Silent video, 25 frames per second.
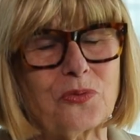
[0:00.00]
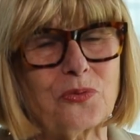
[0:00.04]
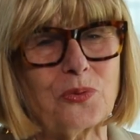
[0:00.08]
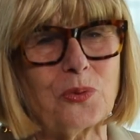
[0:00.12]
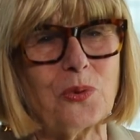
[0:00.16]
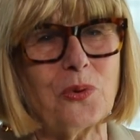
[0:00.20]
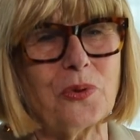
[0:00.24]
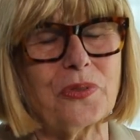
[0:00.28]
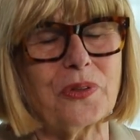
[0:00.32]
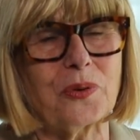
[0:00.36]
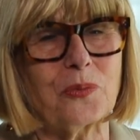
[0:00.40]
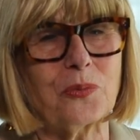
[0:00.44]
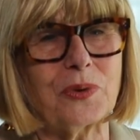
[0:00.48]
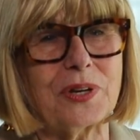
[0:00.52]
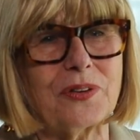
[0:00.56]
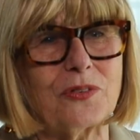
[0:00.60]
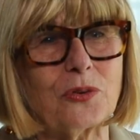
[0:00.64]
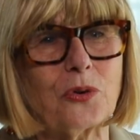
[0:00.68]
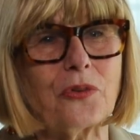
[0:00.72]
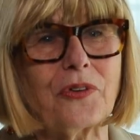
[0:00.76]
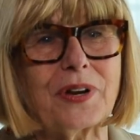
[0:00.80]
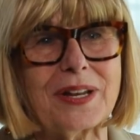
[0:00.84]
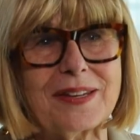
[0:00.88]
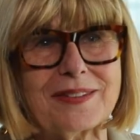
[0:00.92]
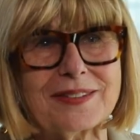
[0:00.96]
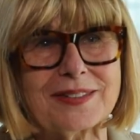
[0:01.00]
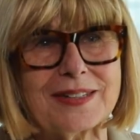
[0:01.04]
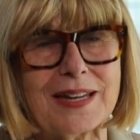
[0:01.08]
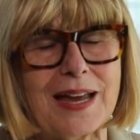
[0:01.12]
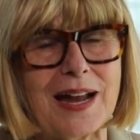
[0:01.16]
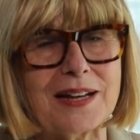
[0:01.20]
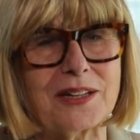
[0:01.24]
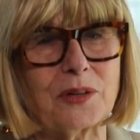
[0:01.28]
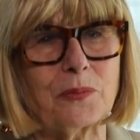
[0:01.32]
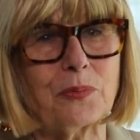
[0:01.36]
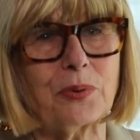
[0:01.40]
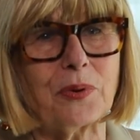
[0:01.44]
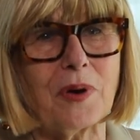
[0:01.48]
before that we'd already
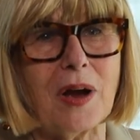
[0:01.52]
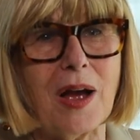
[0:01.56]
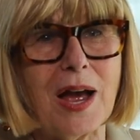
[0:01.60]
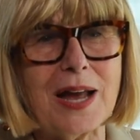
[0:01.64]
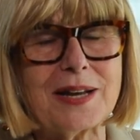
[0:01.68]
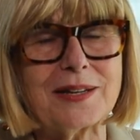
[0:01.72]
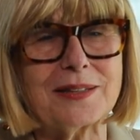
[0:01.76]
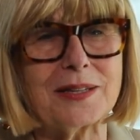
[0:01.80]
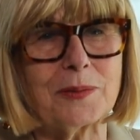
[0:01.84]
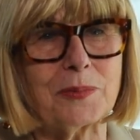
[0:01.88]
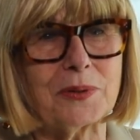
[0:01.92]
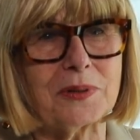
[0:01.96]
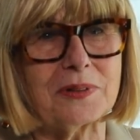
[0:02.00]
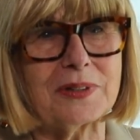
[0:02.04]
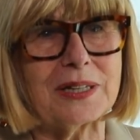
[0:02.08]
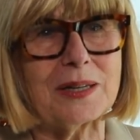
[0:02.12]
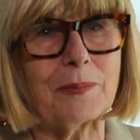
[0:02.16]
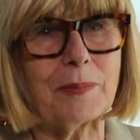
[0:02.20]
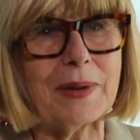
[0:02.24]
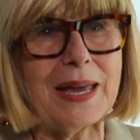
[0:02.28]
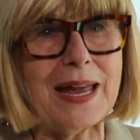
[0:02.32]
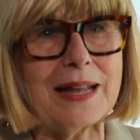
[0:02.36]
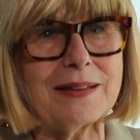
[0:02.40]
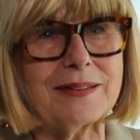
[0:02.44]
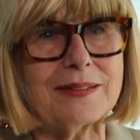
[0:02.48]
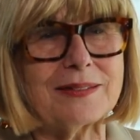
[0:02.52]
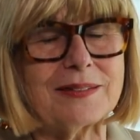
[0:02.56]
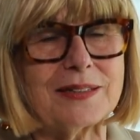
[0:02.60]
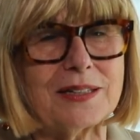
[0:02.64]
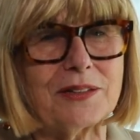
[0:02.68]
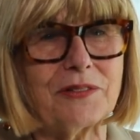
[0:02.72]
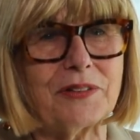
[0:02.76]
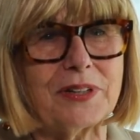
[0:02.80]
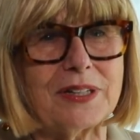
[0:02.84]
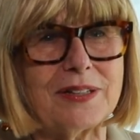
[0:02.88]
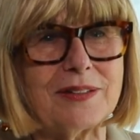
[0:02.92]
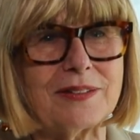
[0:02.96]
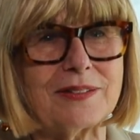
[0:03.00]
started prior to the Building Bad
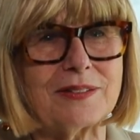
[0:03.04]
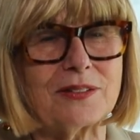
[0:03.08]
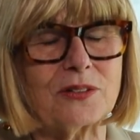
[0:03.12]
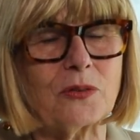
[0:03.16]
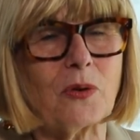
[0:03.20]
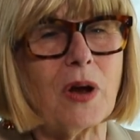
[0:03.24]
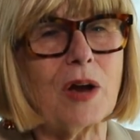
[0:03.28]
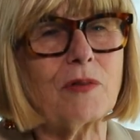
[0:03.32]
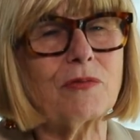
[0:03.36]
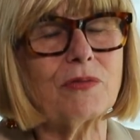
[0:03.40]
series.